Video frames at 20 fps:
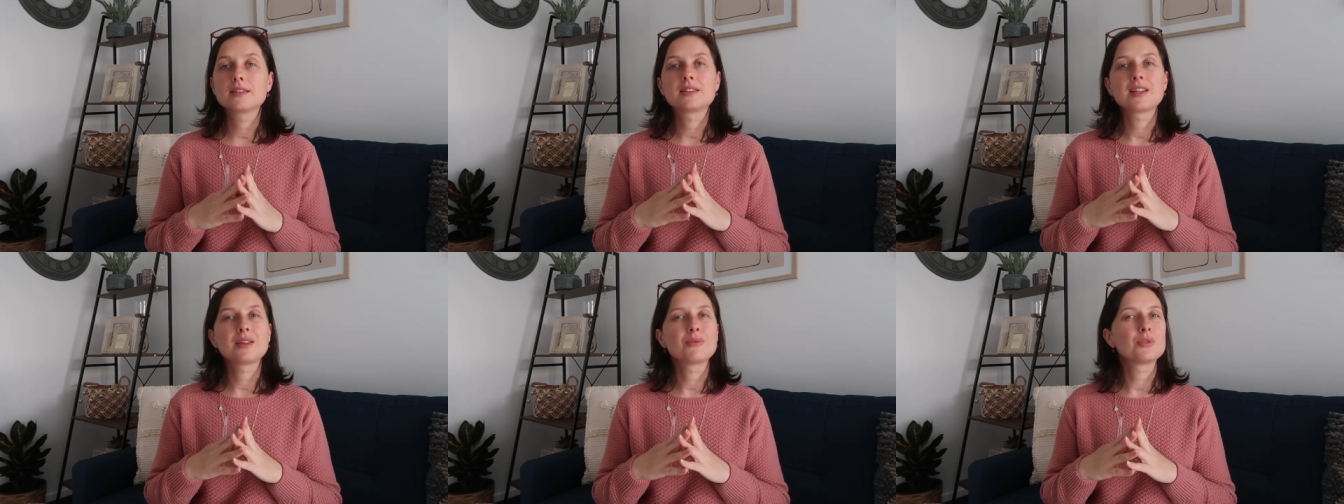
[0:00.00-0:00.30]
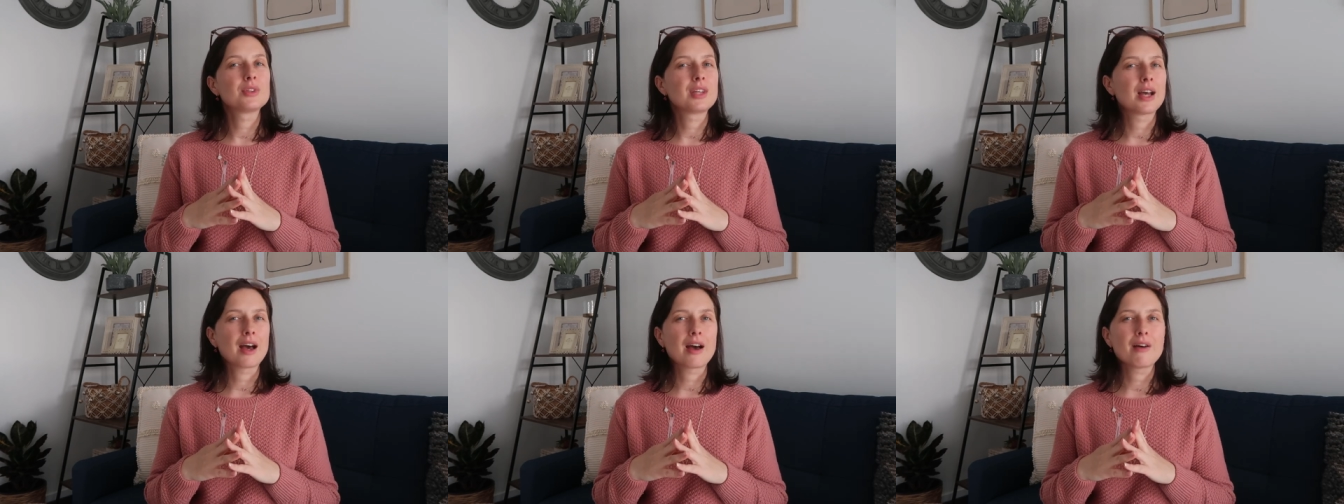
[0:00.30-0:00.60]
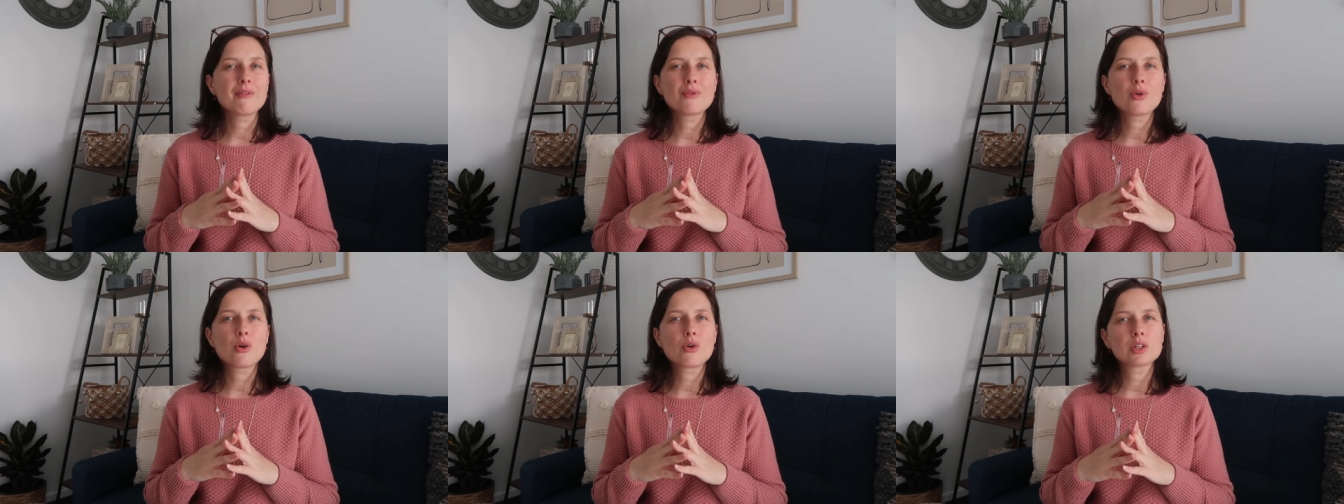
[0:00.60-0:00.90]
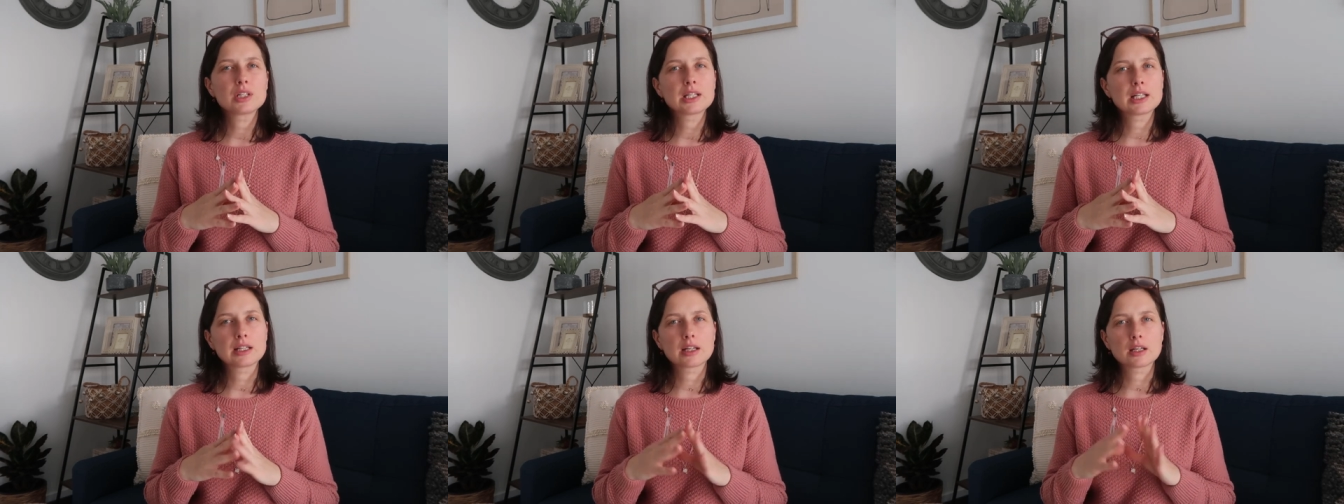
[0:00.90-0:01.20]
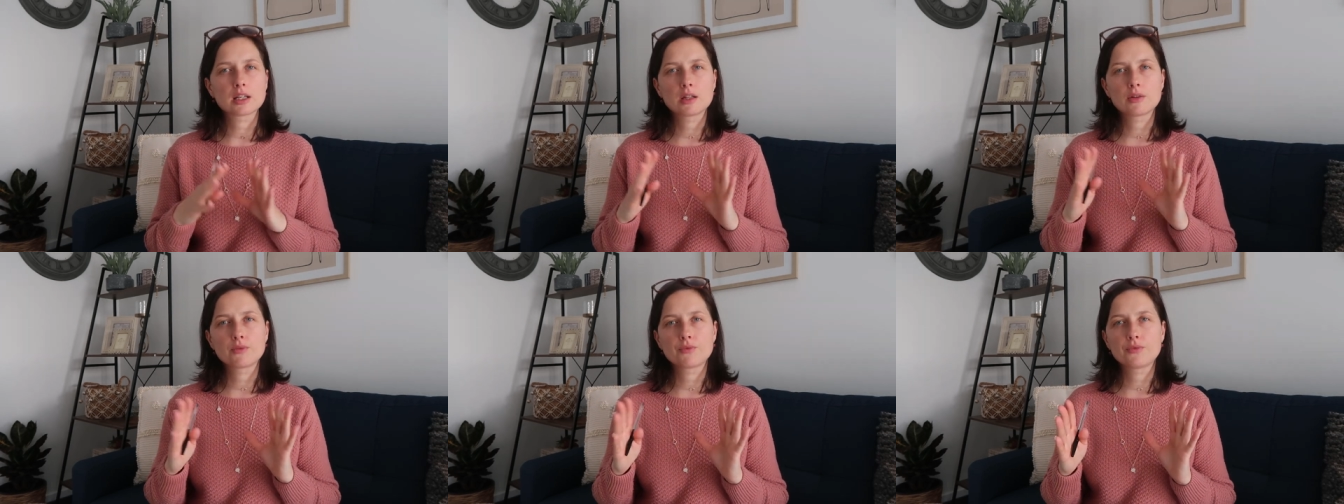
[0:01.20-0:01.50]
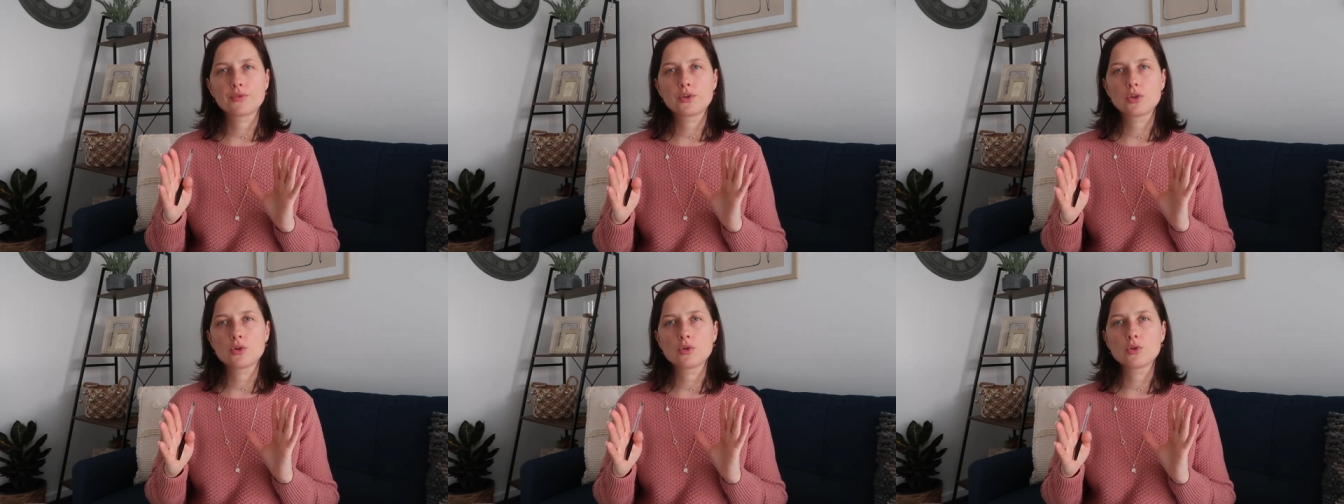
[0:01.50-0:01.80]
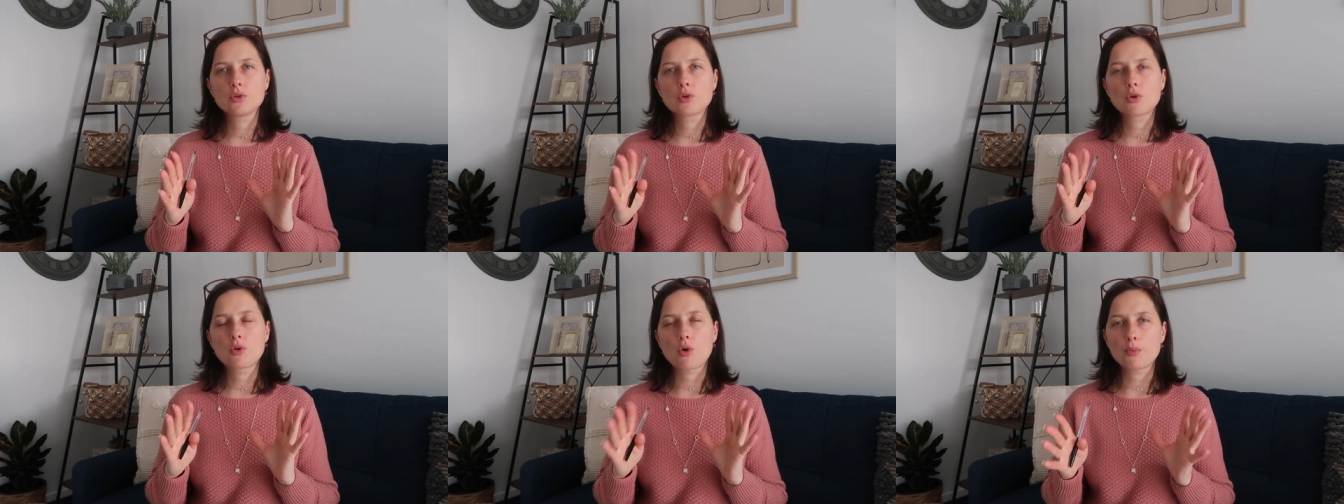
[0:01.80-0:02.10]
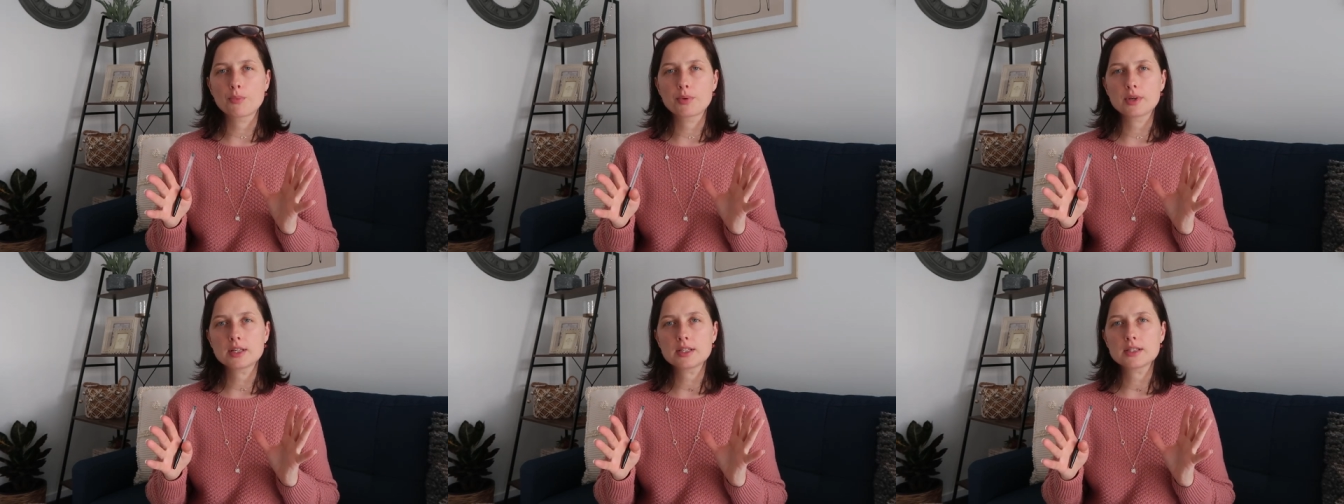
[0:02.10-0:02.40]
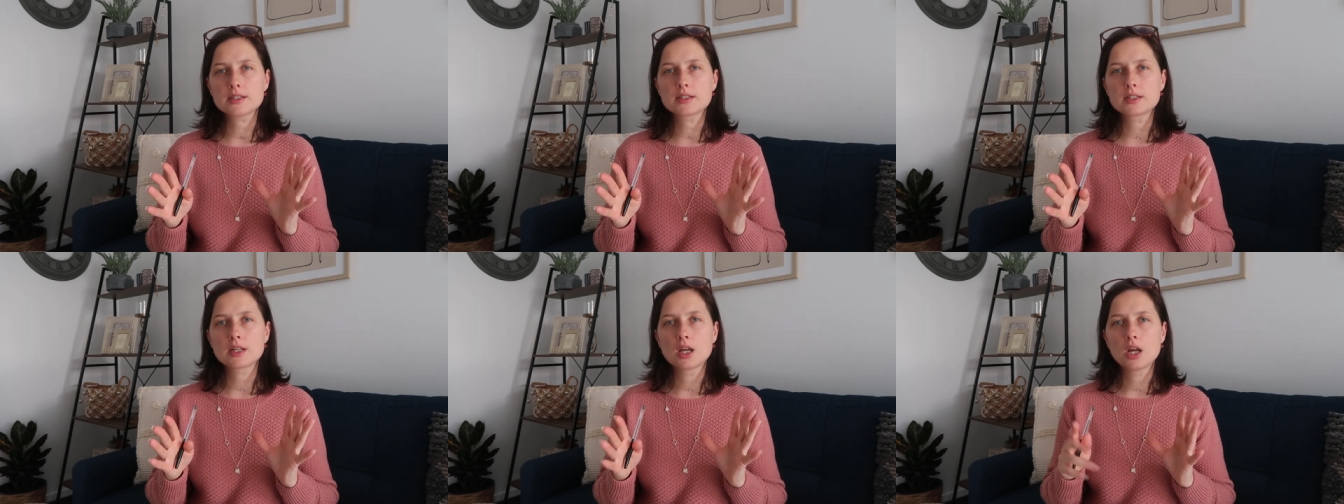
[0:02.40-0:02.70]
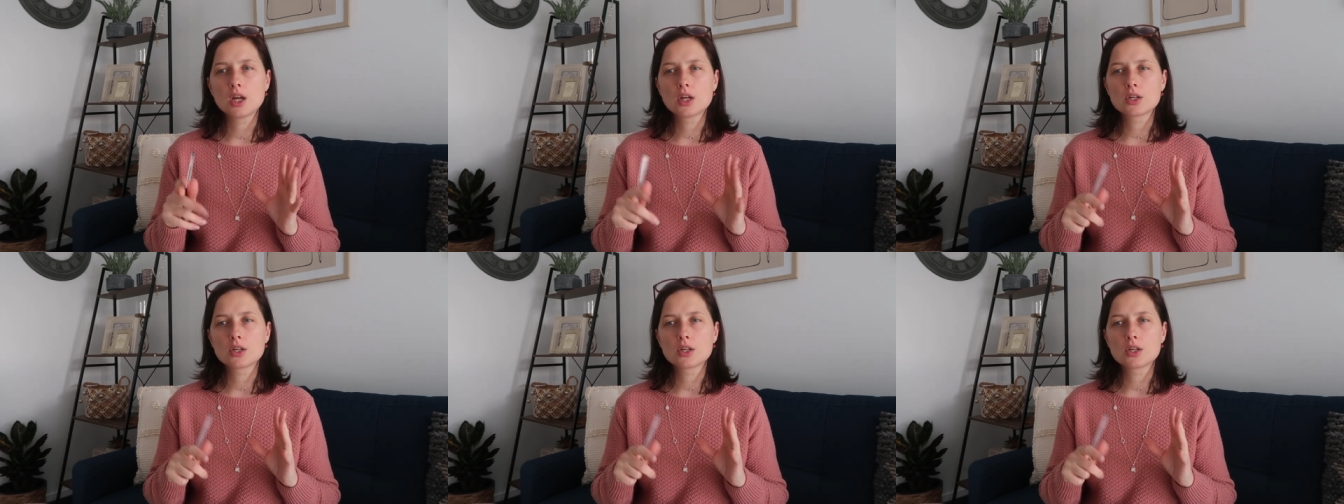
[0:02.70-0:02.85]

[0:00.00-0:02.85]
they would have only like in few copies.